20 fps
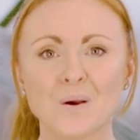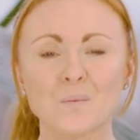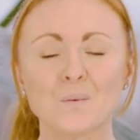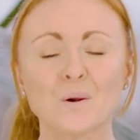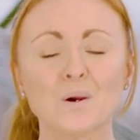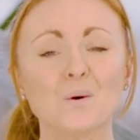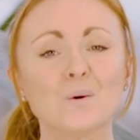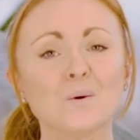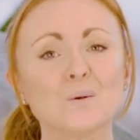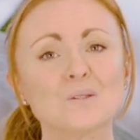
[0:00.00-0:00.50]

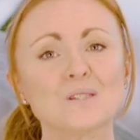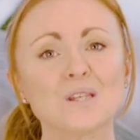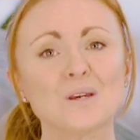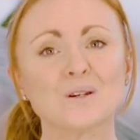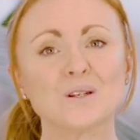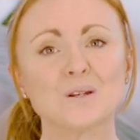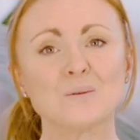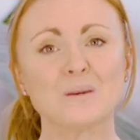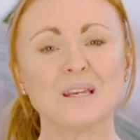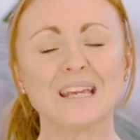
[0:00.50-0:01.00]
We're also
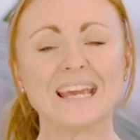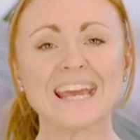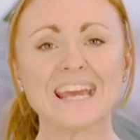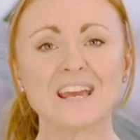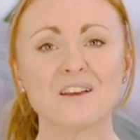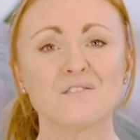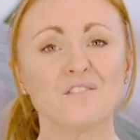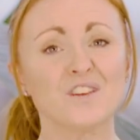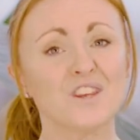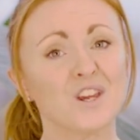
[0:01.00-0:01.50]
going to be
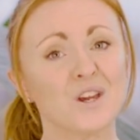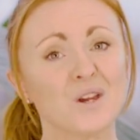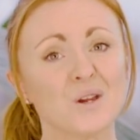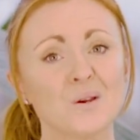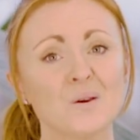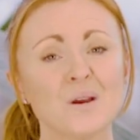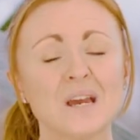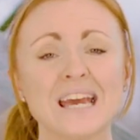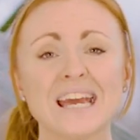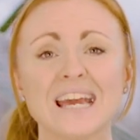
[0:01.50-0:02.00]
here for
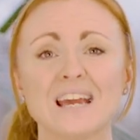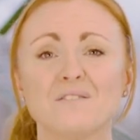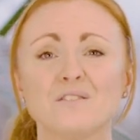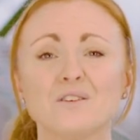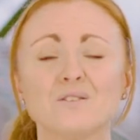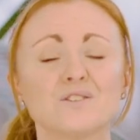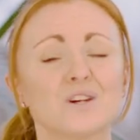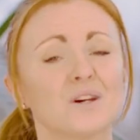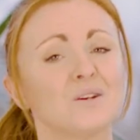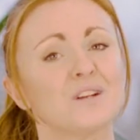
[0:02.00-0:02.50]
you if
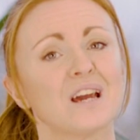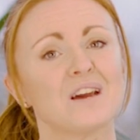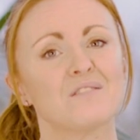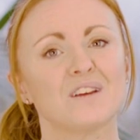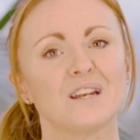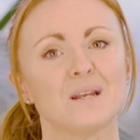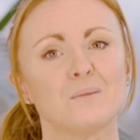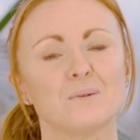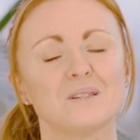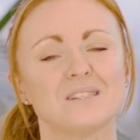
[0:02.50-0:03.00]
you don't have
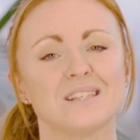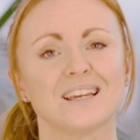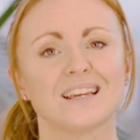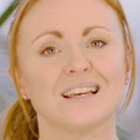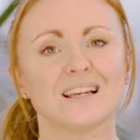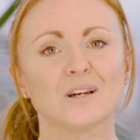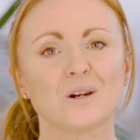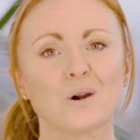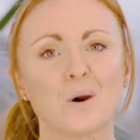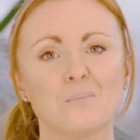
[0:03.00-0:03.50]
any
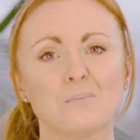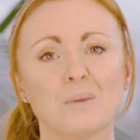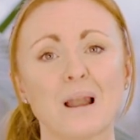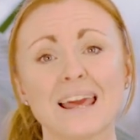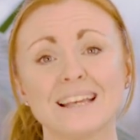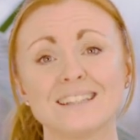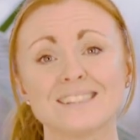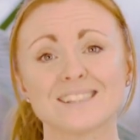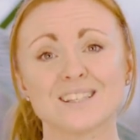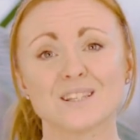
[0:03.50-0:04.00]
particular
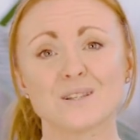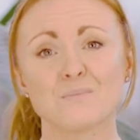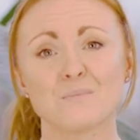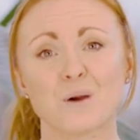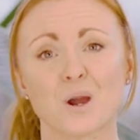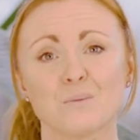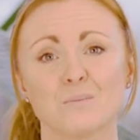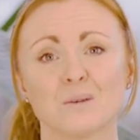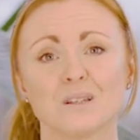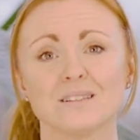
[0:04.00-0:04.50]
complaints at the
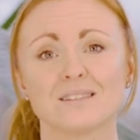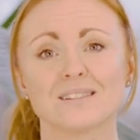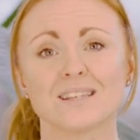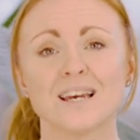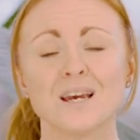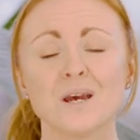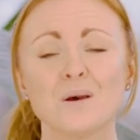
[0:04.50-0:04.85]
moment,